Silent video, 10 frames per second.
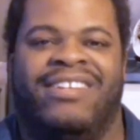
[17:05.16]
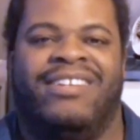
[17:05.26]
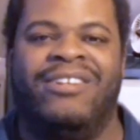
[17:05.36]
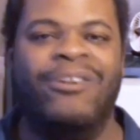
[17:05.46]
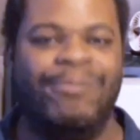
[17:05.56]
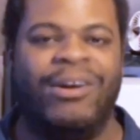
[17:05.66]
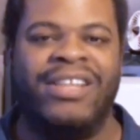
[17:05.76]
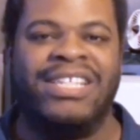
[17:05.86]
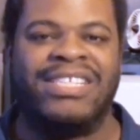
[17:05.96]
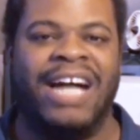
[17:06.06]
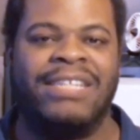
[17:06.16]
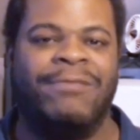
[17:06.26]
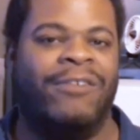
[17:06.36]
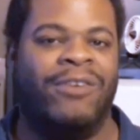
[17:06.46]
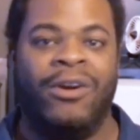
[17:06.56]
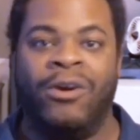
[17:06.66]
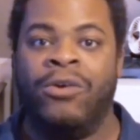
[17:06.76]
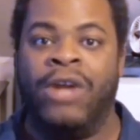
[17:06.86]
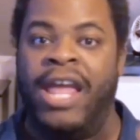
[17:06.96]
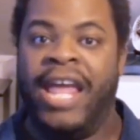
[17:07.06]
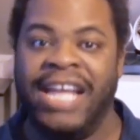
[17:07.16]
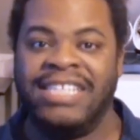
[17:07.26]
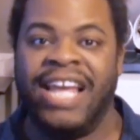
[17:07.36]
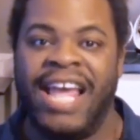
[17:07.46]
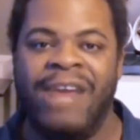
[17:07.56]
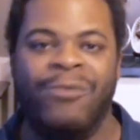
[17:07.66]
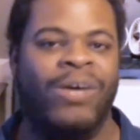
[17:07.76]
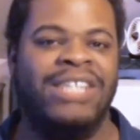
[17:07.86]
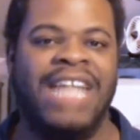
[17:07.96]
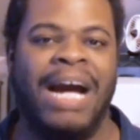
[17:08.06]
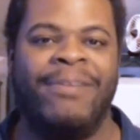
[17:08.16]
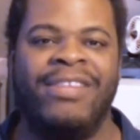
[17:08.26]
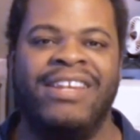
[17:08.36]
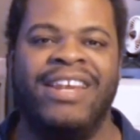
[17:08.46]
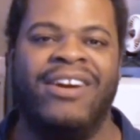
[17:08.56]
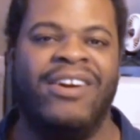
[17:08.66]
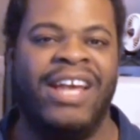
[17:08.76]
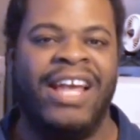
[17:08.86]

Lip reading: you put on this concept of head-to-head one time of the year.